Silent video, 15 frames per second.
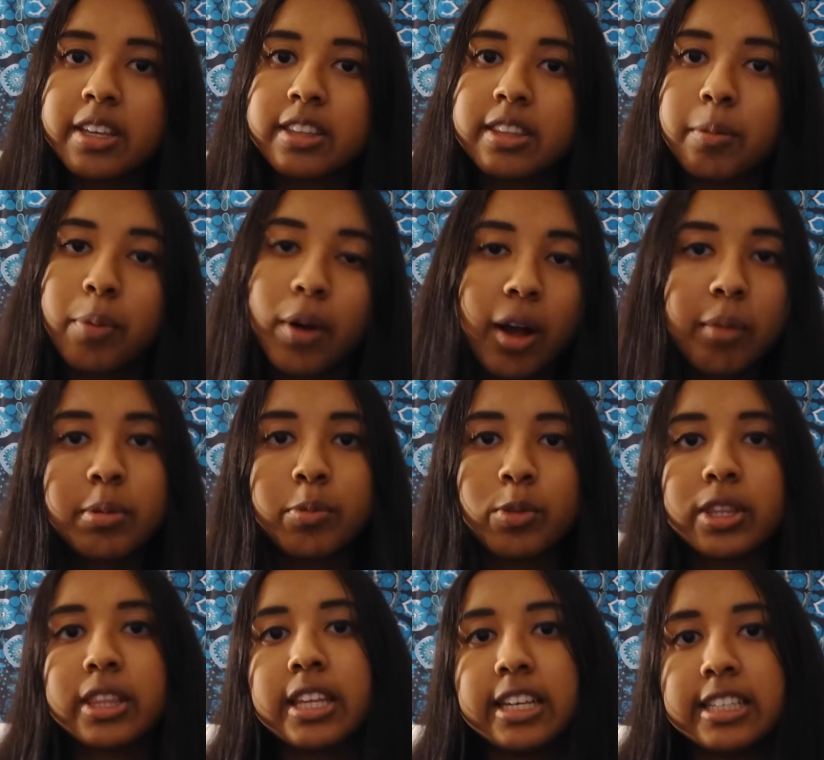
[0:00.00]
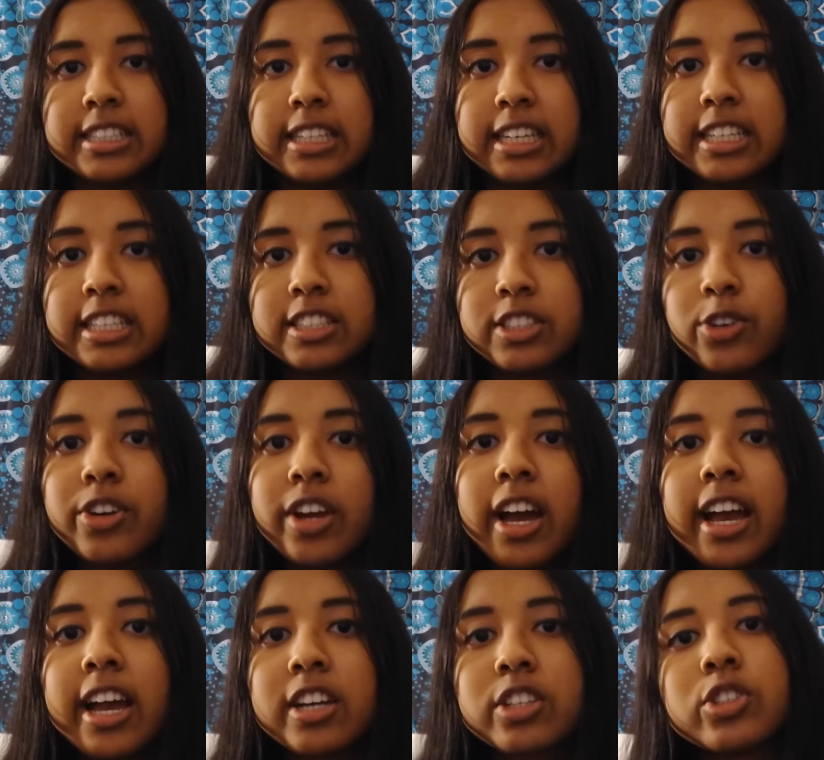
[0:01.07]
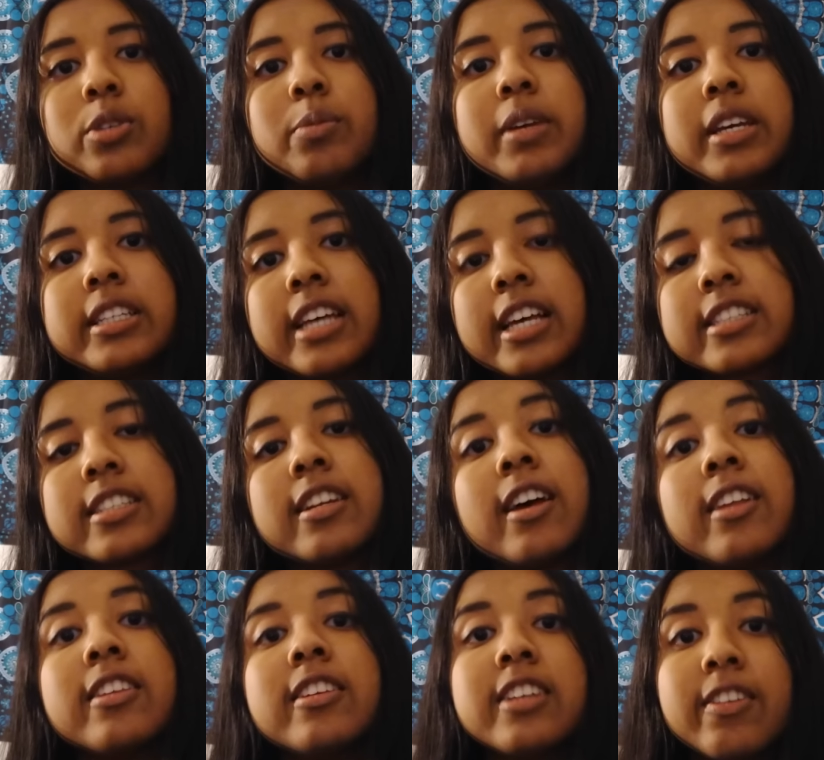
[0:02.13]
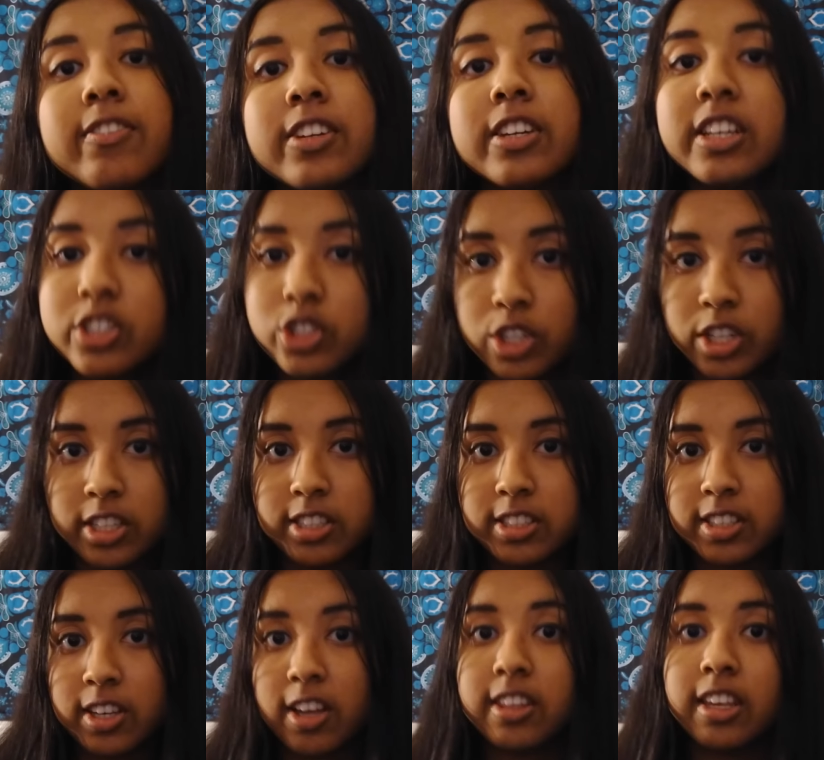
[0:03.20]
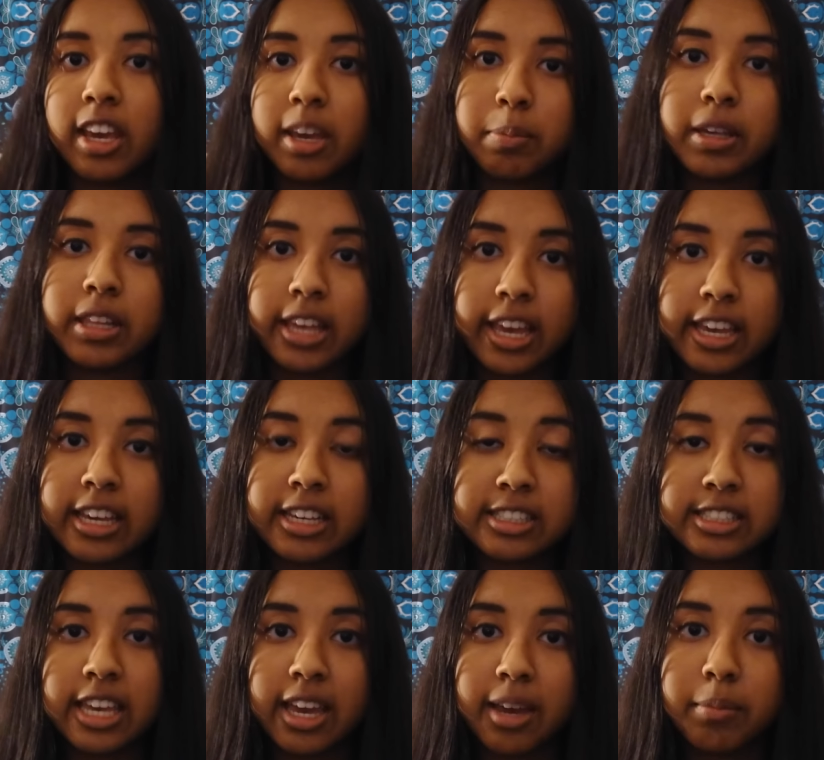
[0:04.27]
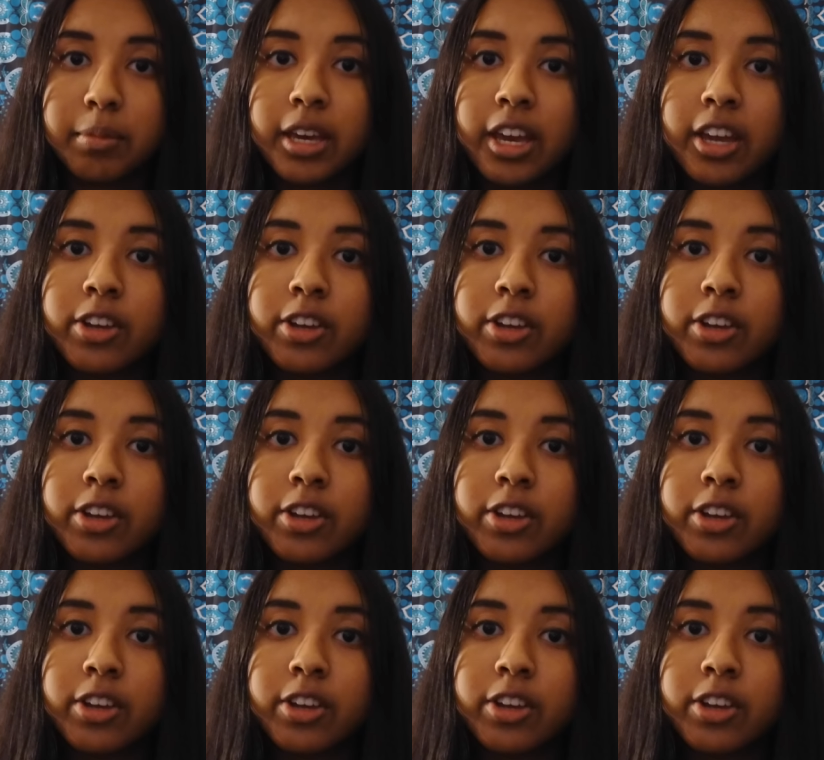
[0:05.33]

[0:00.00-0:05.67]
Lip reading: the problem with this is you're not actually being tested on the definitions on the AP Lang exam.